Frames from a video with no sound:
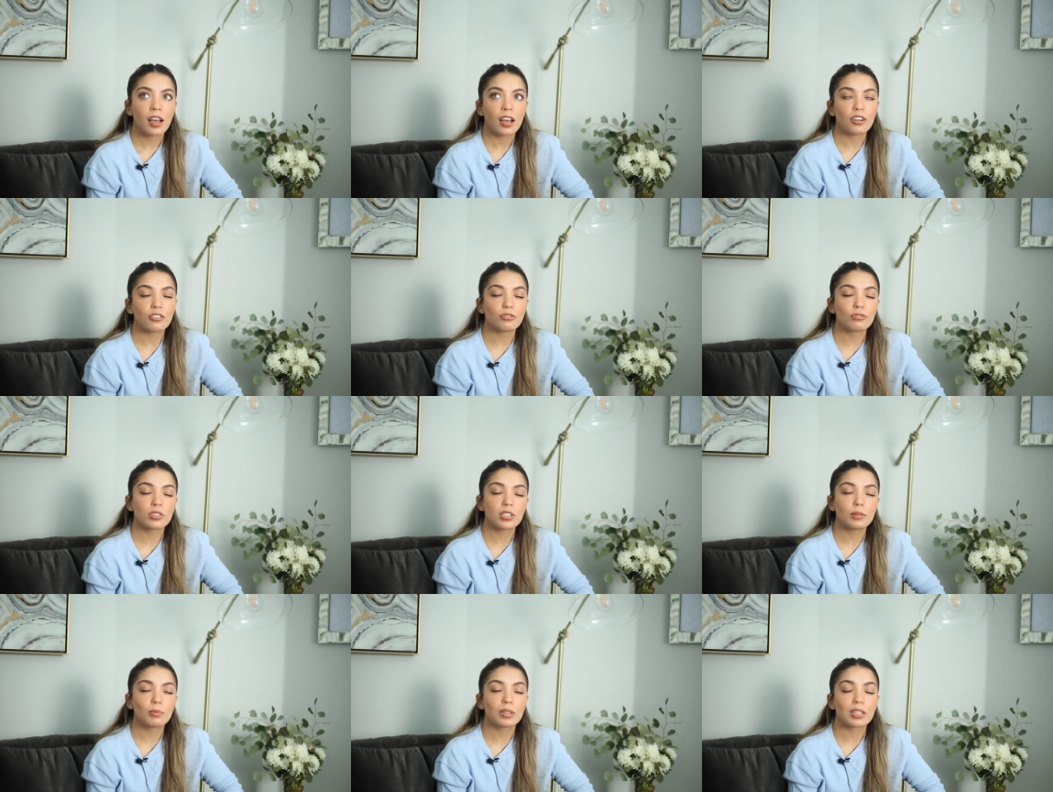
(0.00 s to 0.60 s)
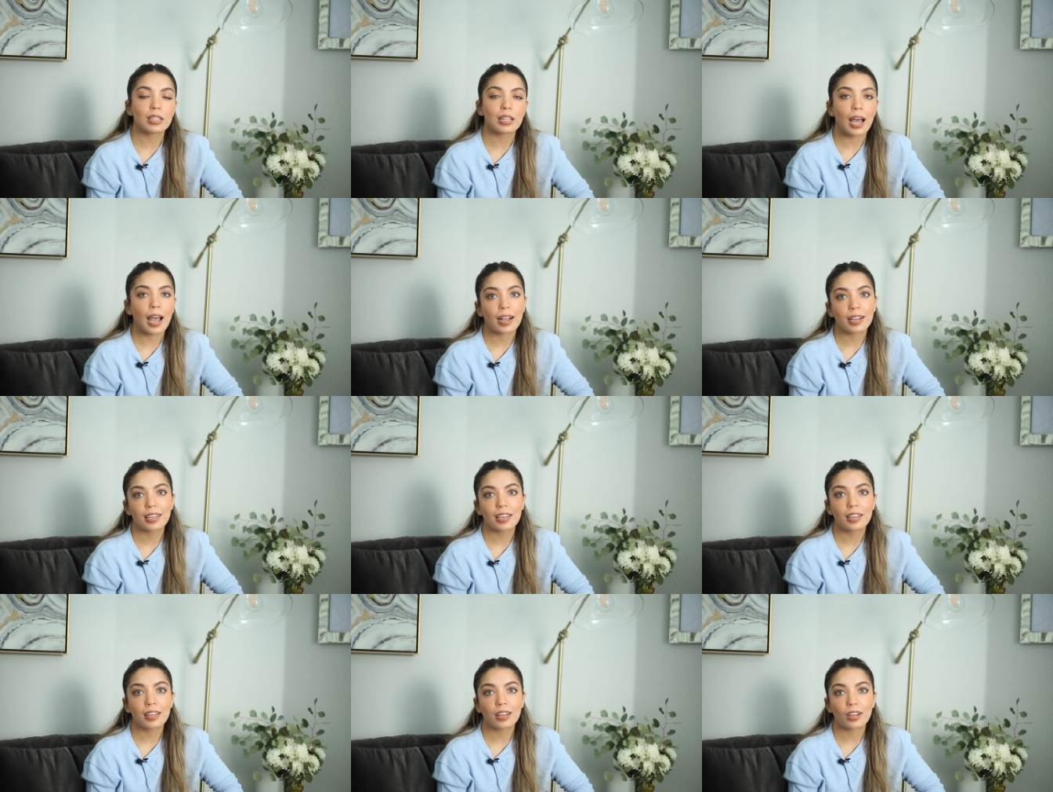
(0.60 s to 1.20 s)
I've really been
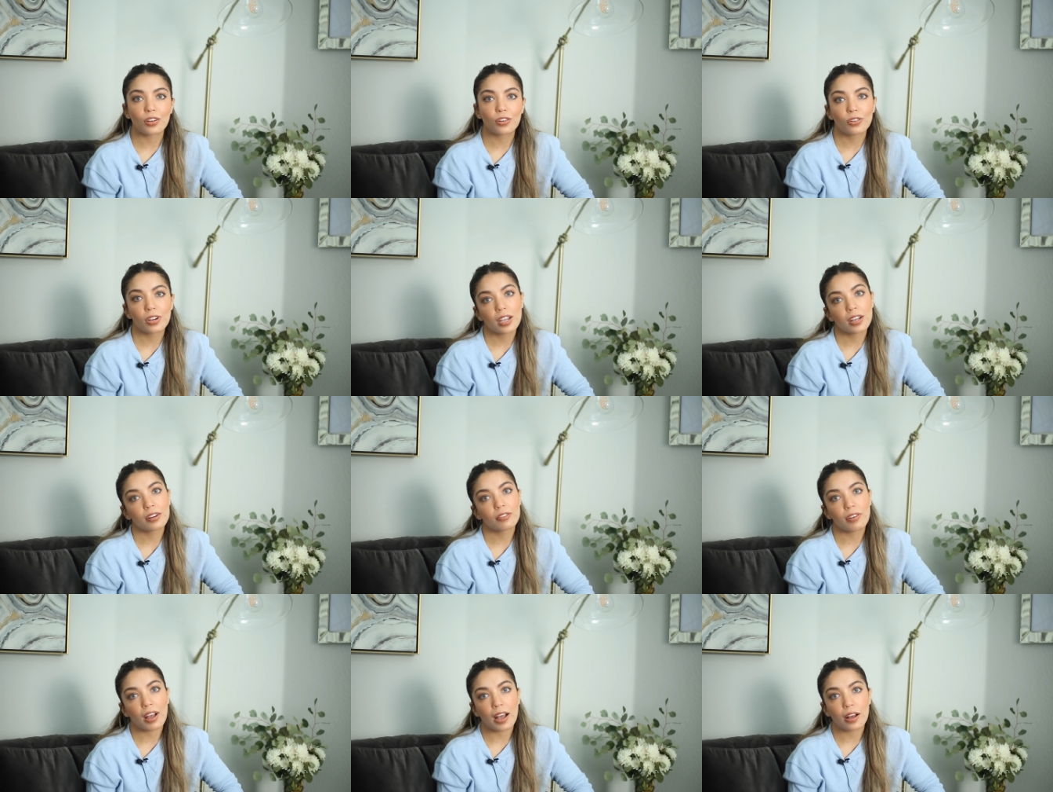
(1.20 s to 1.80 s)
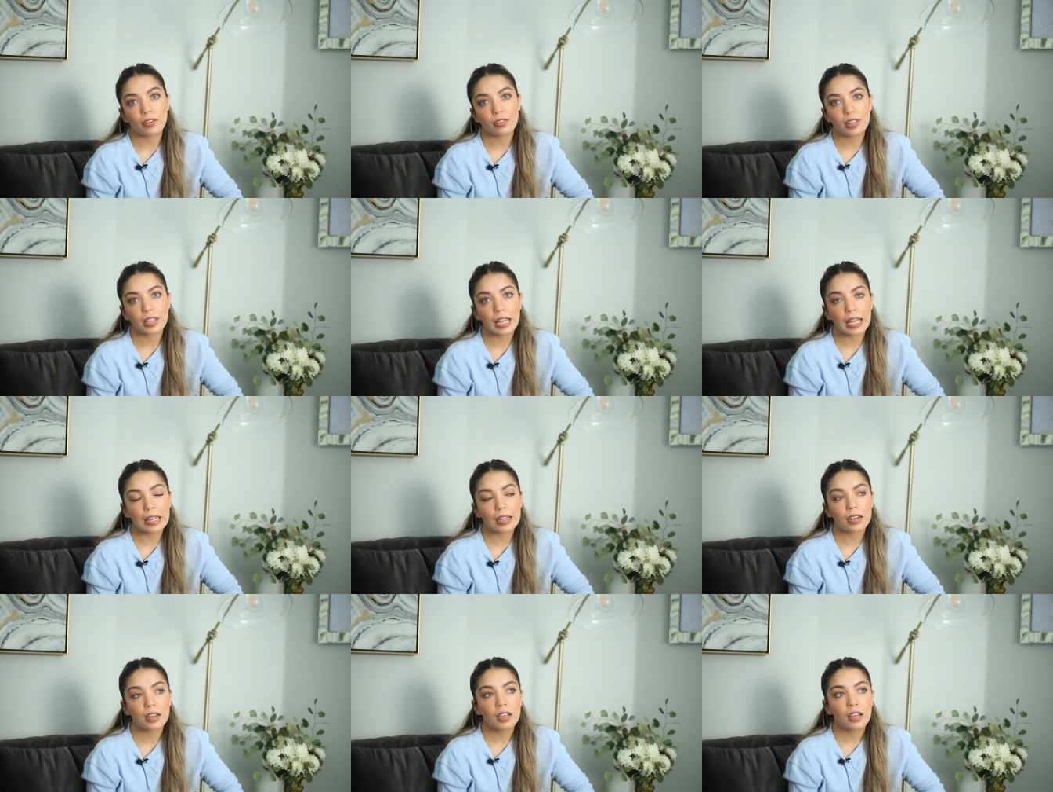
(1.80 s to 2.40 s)
lacking a creative
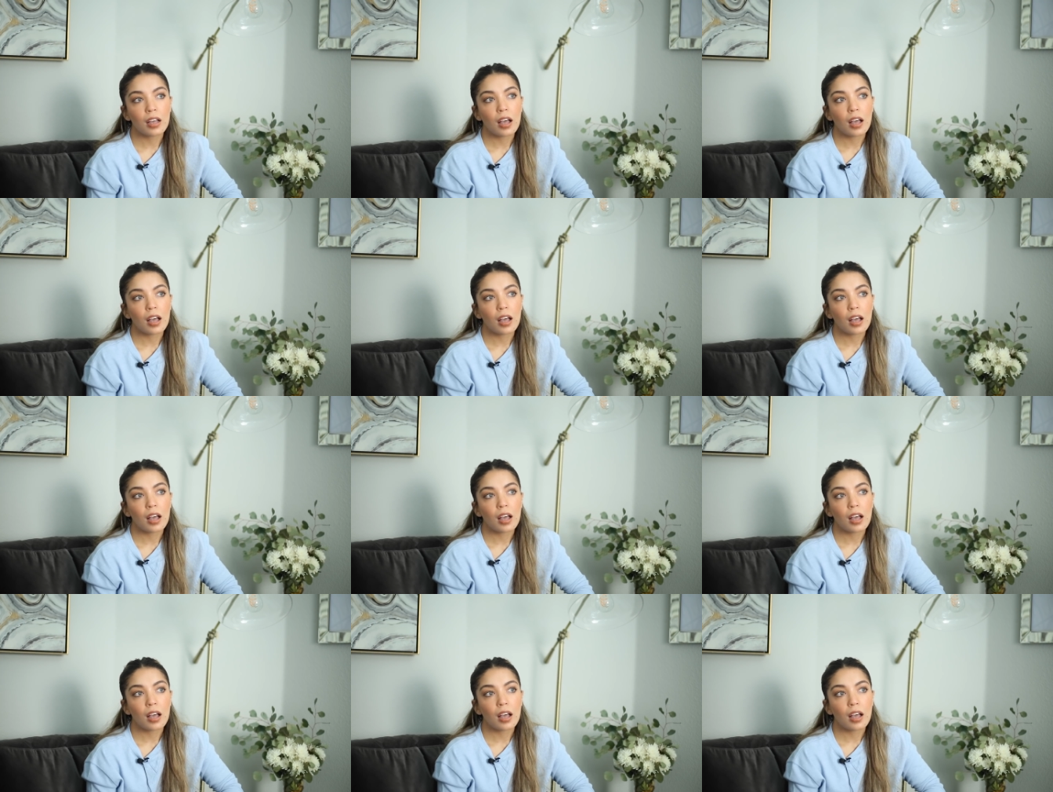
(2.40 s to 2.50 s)
outlet.